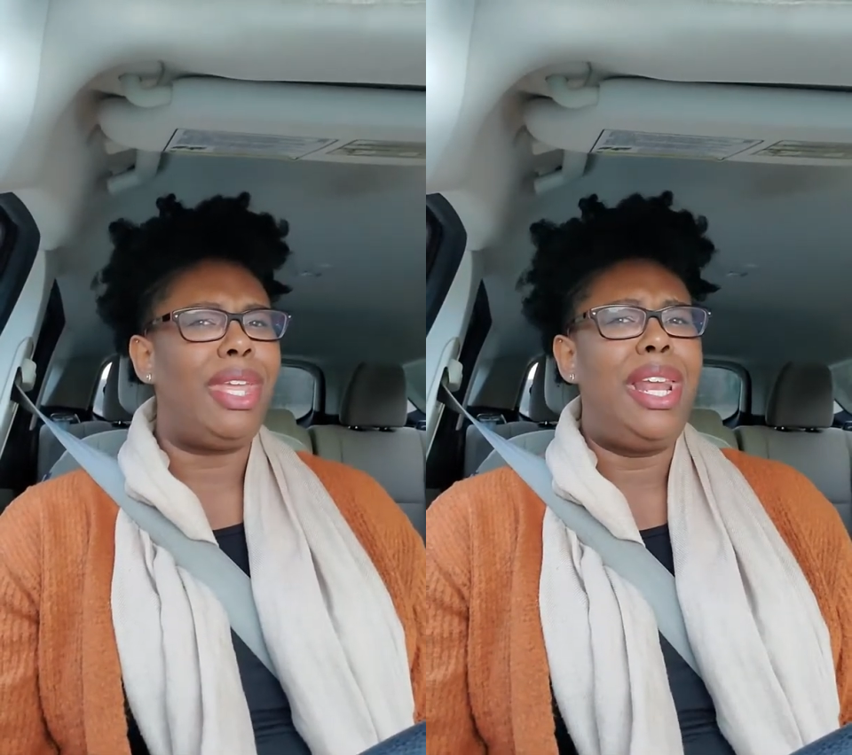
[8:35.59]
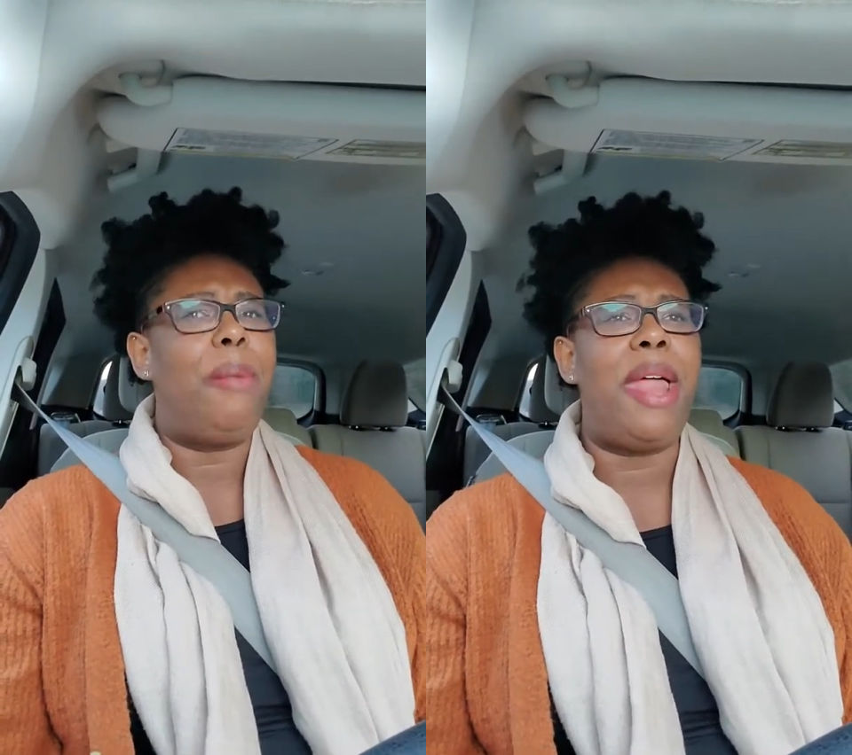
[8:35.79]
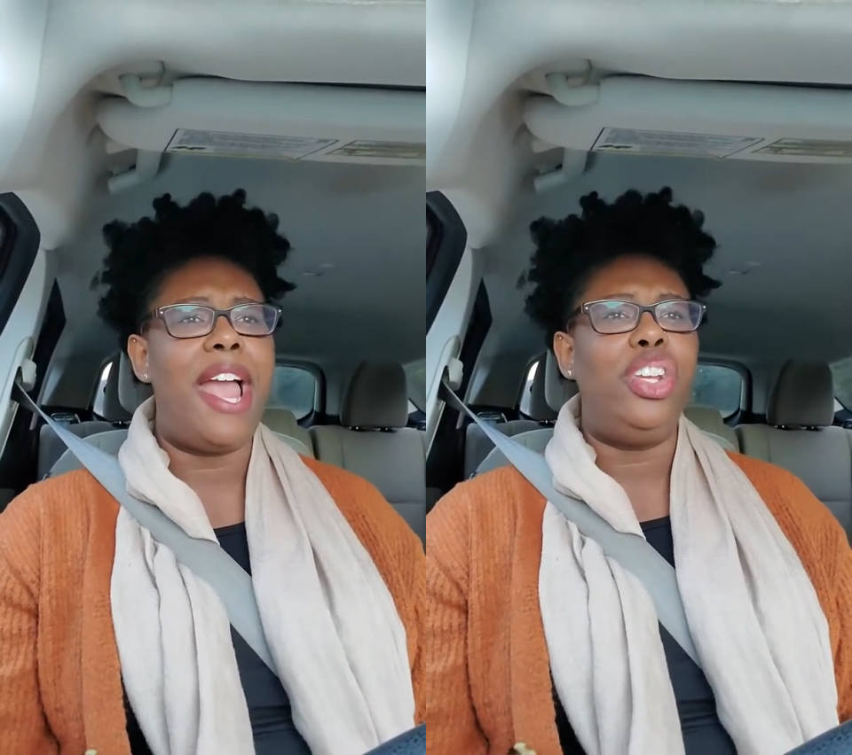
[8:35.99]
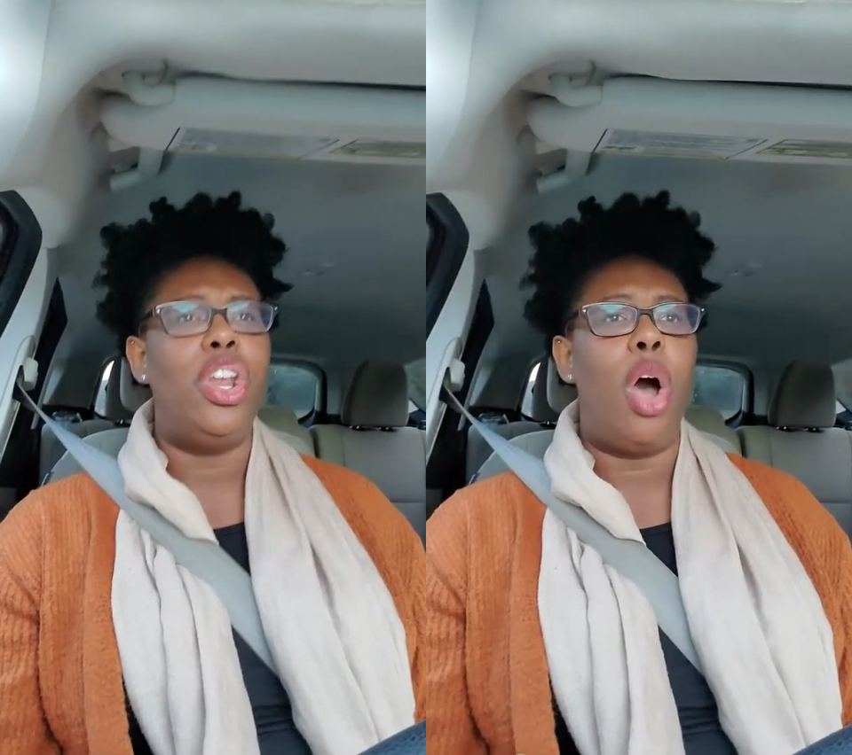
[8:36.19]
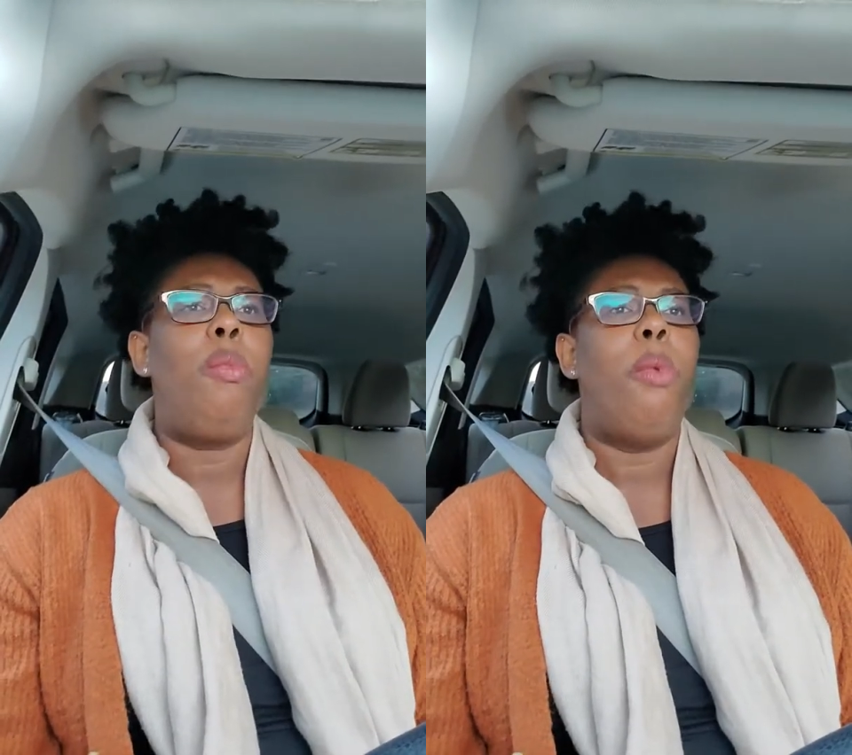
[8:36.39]
and I'm like,
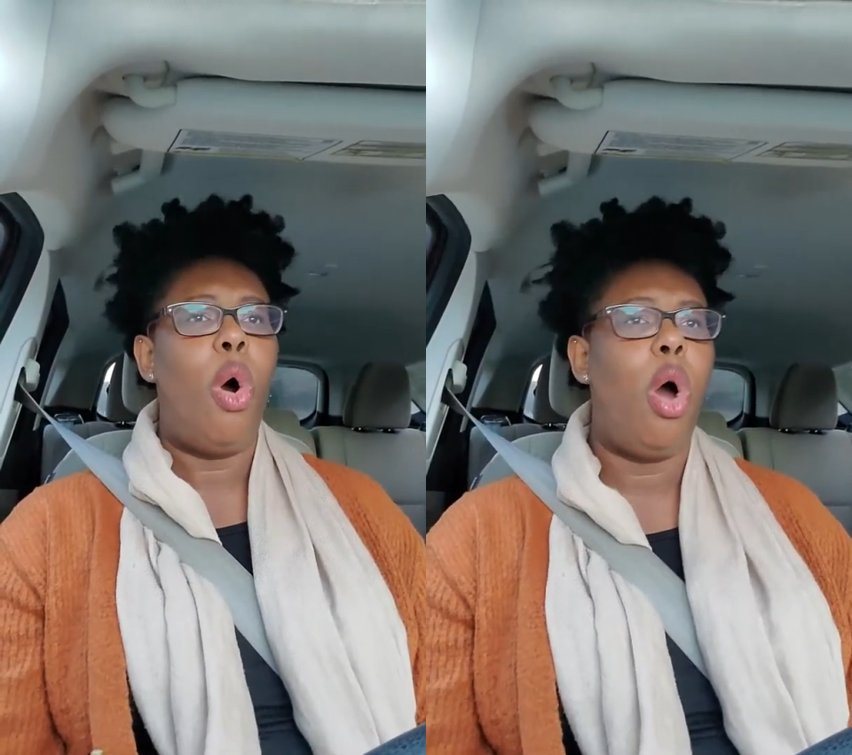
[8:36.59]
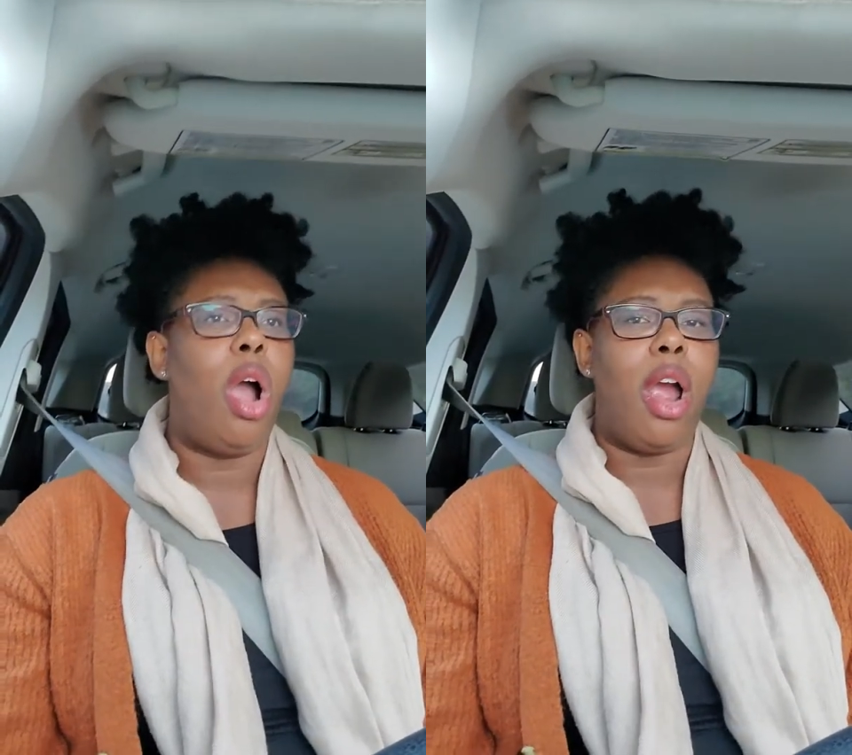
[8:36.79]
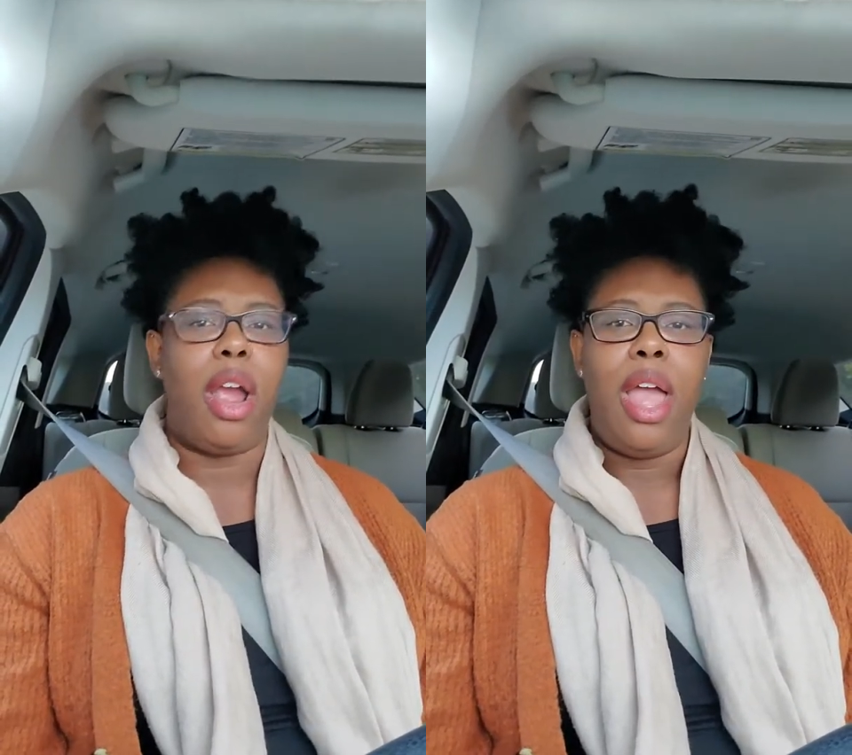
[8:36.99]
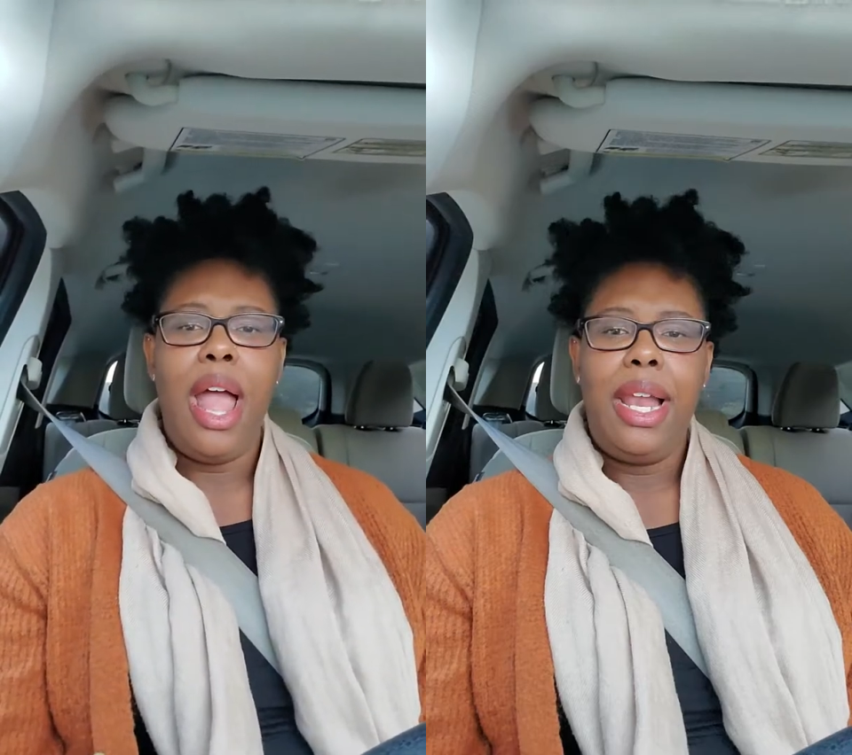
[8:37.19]
no more.